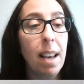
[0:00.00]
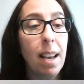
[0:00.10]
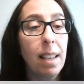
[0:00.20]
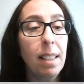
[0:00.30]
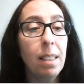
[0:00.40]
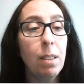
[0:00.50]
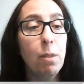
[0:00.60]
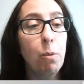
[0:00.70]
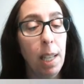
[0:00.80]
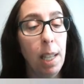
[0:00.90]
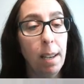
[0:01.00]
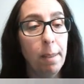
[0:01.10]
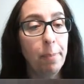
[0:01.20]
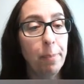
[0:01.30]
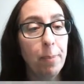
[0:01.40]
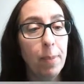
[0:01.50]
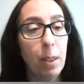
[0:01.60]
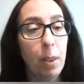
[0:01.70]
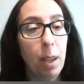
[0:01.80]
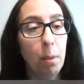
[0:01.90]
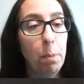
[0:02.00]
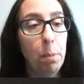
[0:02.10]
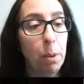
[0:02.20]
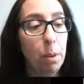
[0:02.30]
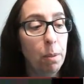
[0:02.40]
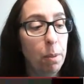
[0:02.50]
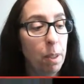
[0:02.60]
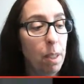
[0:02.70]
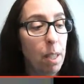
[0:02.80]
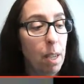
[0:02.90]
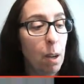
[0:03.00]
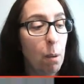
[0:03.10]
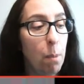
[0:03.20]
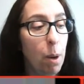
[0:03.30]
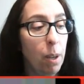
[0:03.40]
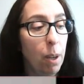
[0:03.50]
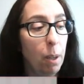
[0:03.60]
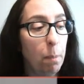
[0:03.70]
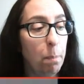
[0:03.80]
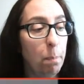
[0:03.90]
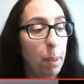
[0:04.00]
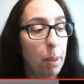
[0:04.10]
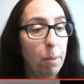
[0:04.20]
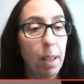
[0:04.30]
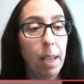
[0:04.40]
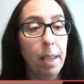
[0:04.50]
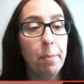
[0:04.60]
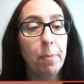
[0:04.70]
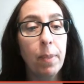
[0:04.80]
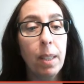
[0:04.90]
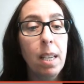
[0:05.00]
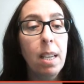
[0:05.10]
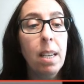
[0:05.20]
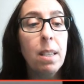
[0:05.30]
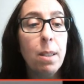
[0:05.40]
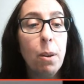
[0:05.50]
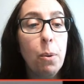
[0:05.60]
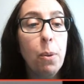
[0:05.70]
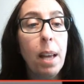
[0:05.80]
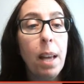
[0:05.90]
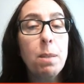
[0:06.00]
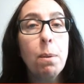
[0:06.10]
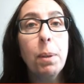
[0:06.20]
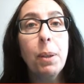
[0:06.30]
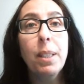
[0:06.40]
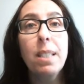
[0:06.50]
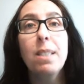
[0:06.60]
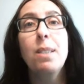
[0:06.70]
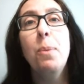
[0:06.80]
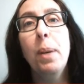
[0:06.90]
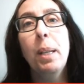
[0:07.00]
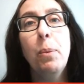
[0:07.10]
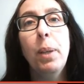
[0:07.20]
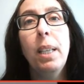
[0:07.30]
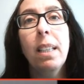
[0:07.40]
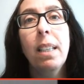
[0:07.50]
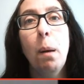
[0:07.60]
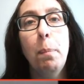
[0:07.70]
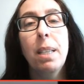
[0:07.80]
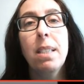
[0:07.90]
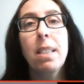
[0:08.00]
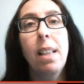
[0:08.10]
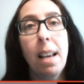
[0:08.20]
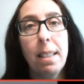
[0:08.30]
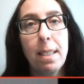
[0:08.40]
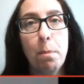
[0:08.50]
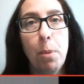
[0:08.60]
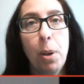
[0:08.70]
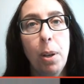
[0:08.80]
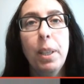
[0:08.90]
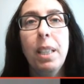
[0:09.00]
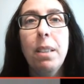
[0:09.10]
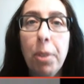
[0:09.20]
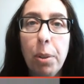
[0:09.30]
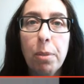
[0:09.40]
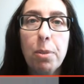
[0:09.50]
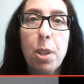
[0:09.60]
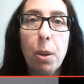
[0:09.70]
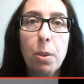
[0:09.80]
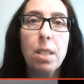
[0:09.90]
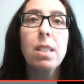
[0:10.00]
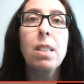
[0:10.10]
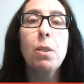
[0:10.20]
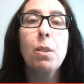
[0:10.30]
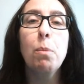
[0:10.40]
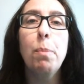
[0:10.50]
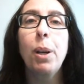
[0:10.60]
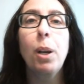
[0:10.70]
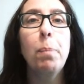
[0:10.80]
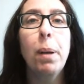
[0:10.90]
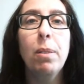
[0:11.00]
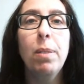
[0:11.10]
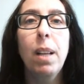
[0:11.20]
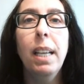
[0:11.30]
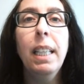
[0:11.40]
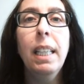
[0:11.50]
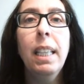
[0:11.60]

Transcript: and voila, you have a beautiful monarch butterfly. So that's what we're going to do when we come into class tomorrow. If you have chosen to do the monarch butterfly,